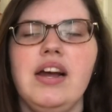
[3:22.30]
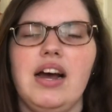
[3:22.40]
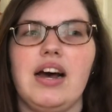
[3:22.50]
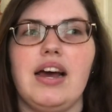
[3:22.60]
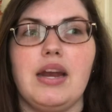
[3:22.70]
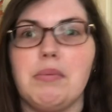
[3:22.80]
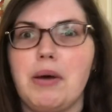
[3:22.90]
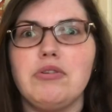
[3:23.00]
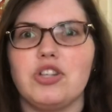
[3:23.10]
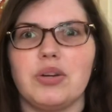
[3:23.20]
an
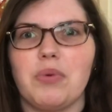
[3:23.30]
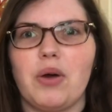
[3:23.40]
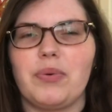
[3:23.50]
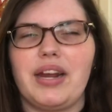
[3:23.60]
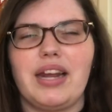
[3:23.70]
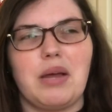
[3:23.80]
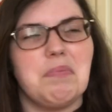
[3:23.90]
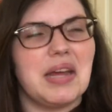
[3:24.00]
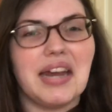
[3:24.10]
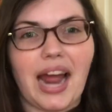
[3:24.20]
emotion while reading him,
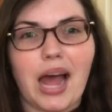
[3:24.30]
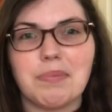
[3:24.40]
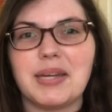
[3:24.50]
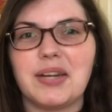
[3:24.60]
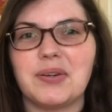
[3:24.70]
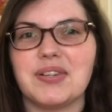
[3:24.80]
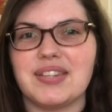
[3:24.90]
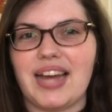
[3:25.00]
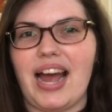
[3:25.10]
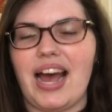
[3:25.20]
be it happy or
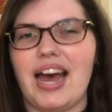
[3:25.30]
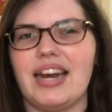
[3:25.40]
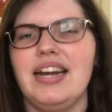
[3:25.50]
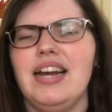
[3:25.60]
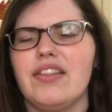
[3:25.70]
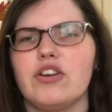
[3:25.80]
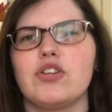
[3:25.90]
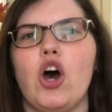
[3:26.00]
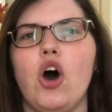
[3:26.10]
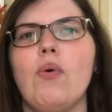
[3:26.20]
sad. There's
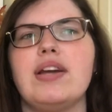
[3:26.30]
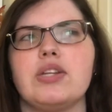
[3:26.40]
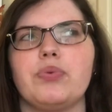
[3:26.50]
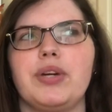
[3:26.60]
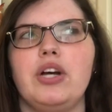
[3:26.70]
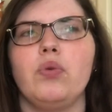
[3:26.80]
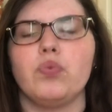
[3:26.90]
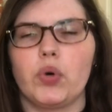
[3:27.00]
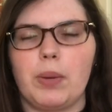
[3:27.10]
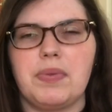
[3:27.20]
always a real
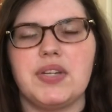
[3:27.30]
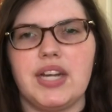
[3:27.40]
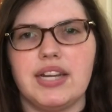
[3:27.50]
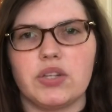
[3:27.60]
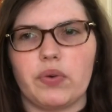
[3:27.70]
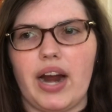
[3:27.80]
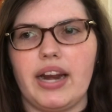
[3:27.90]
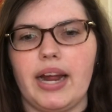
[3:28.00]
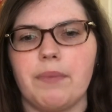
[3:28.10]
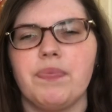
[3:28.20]
warmth to his
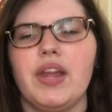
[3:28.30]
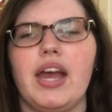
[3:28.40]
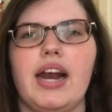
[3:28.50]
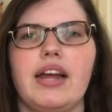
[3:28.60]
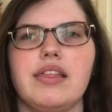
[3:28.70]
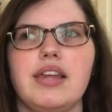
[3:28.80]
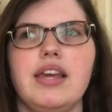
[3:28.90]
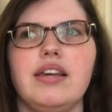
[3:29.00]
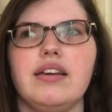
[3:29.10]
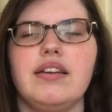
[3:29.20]
writing. And I
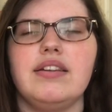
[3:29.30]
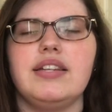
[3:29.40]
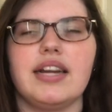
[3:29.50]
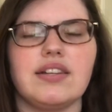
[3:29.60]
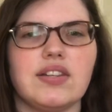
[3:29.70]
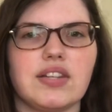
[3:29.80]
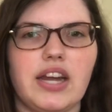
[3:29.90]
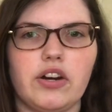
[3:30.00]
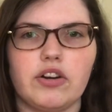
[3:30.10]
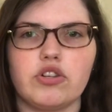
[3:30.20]
think Dickens's
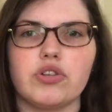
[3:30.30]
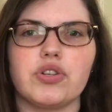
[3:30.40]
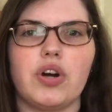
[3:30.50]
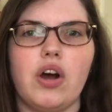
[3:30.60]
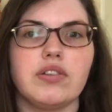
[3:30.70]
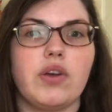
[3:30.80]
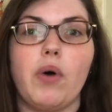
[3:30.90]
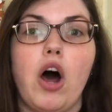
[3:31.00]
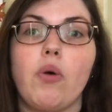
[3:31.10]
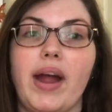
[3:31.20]
characters are also
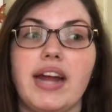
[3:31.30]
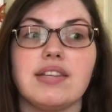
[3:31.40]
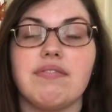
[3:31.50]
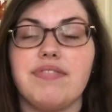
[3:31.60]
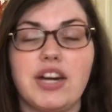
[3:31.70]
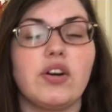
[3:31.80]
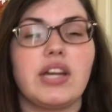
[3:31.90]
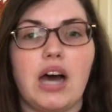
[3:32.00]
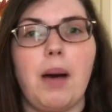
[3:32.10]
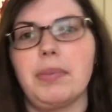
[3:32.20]
always very
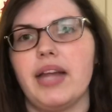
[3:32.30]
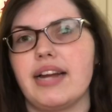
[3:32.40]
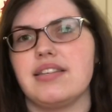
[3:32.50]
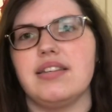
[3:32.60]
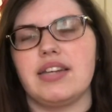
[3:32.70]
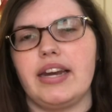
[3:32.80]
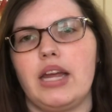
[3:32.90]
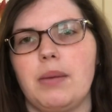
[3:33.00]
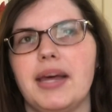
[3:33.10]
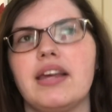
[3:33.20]
complex and
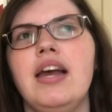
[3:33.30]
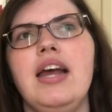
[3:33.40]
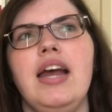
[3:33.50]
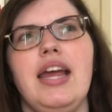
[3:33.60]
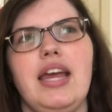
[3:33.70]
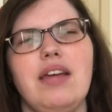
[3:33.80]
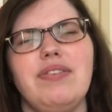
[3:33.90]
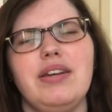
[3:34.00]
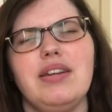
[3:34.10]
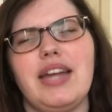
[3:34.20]
dynamic.
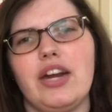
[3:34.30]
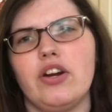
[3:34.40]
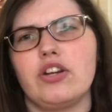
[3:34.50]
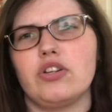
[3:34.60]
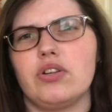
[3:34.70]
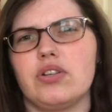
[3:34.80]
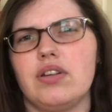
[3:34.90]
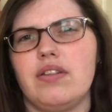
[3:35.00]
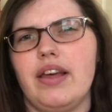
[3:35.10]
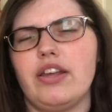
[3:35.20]
Even characters
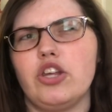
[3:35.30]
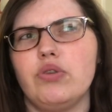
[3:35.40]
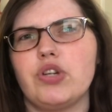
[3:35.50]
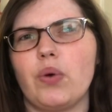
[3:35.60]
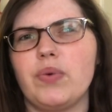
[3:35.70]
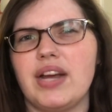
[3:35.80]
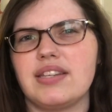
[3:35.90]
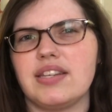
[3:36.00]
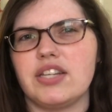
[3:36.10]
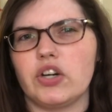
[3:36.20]
that you don't
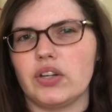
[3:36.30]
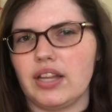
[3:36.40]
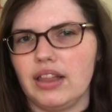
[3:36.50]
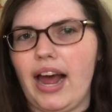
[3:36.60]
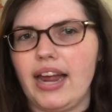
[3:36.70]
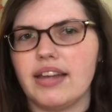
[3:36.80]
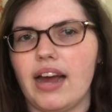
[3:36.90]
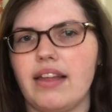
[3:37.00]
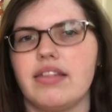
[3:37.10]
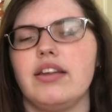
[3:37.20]
necessarily like,
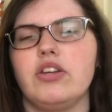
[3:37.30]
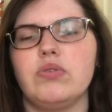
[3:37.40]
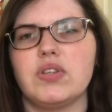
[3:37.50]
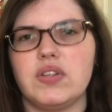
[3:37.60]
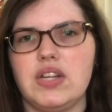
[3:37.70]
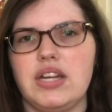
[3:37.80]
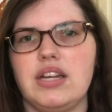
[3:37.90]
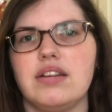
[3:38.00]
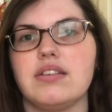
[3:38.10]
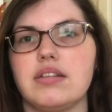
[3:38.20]
I think you
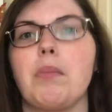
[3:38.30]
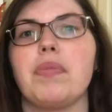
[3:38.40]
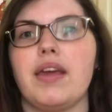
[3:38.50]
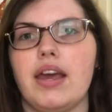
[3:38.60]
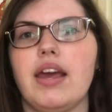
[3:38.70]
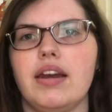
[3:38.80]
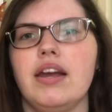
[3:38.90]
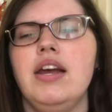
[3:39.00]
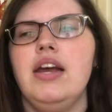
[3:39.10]
see something in.